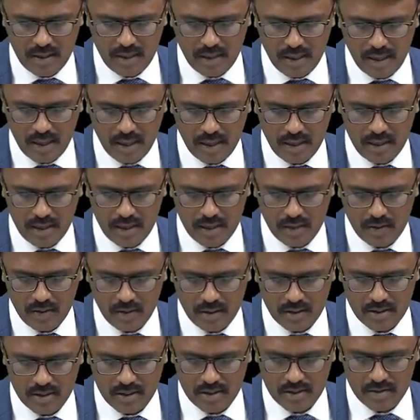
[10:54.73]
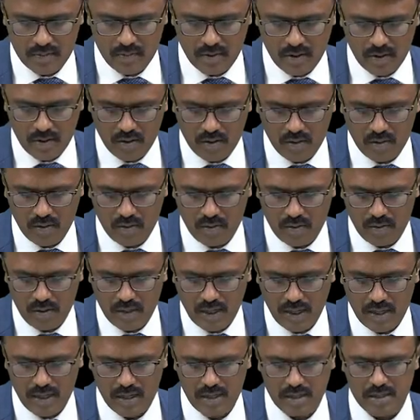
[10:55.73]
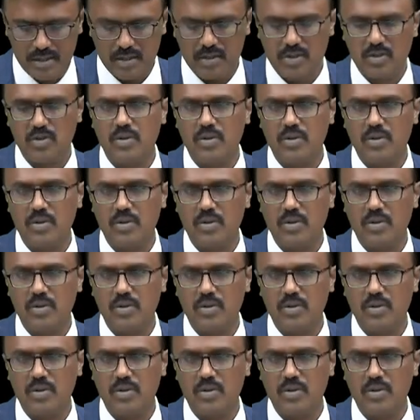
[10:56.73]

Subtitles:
and it causes bronchodilation.